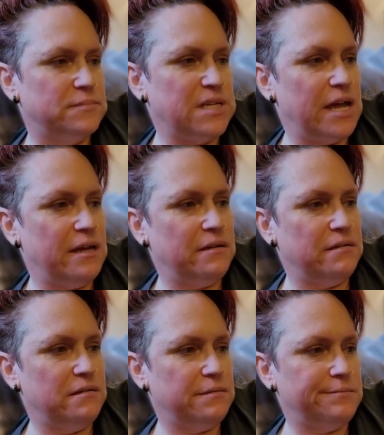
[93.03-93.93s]
and
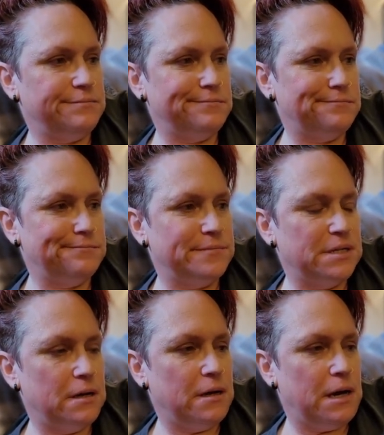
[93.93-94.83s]

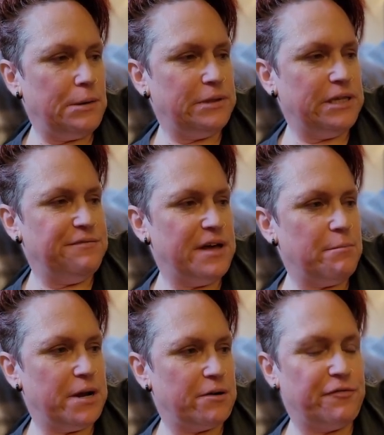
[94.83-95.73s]
I would leave that
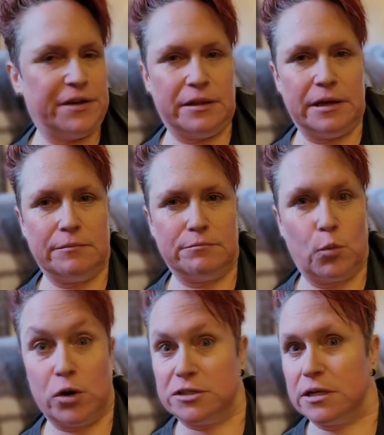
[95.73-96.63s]
mirror feeling
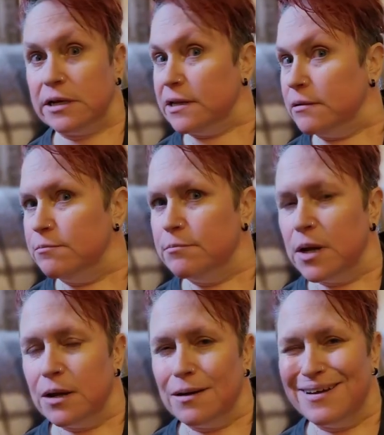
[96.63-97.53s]
worse than I did
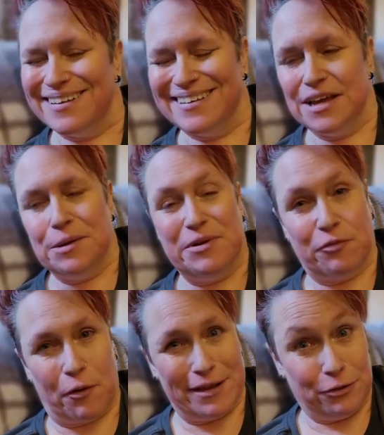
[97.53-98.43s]

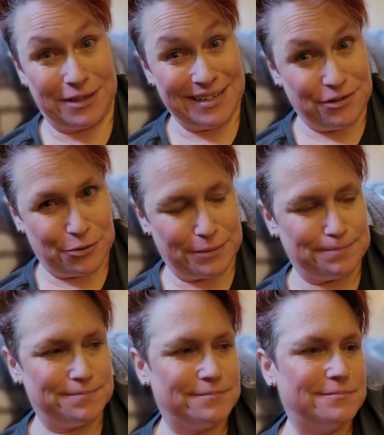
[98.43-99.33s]
before I looked into
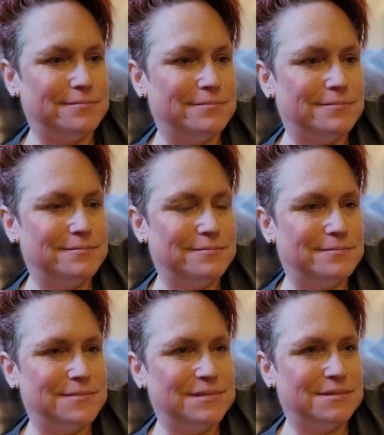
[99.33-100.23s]

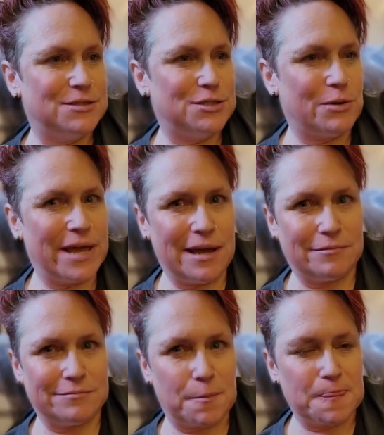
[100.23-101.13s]
it. So
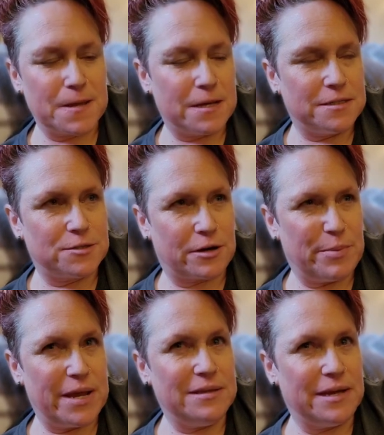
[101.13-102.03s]
again, started
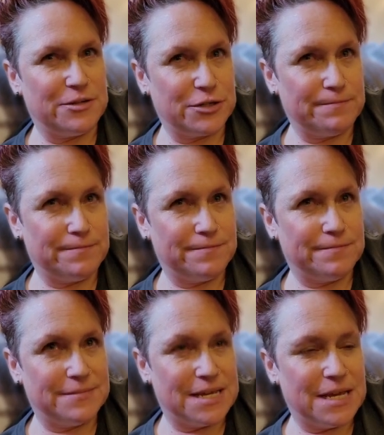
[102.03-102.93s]
paying
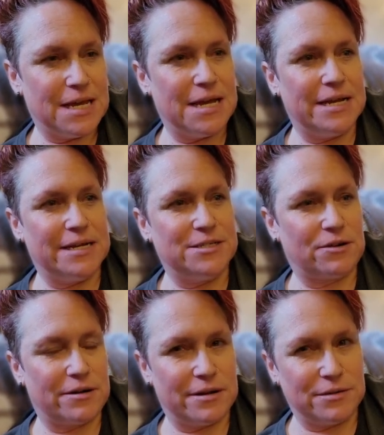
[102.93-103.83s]
attention and I
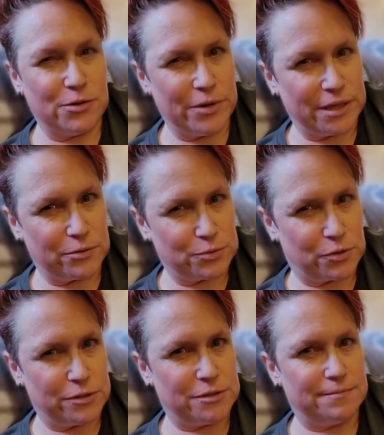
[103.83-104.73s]
started undoing those
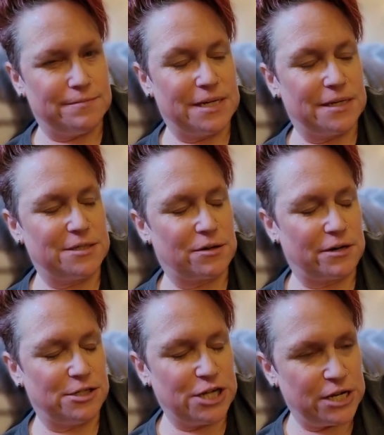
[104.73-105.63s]
words and I
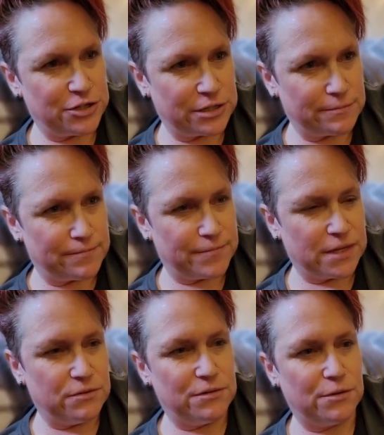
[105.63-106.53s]
started changing them
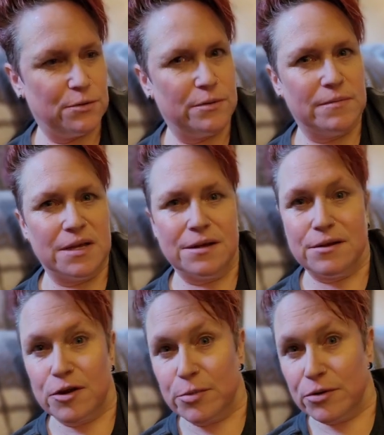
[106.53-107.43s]
to
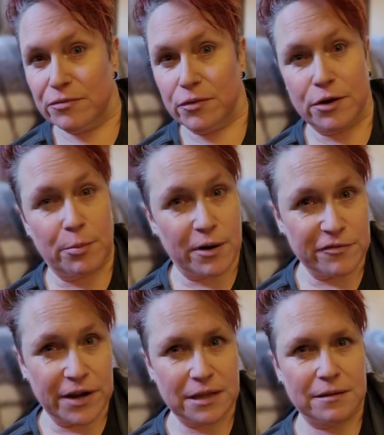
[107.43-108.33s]
you're beautiful, you're perfect.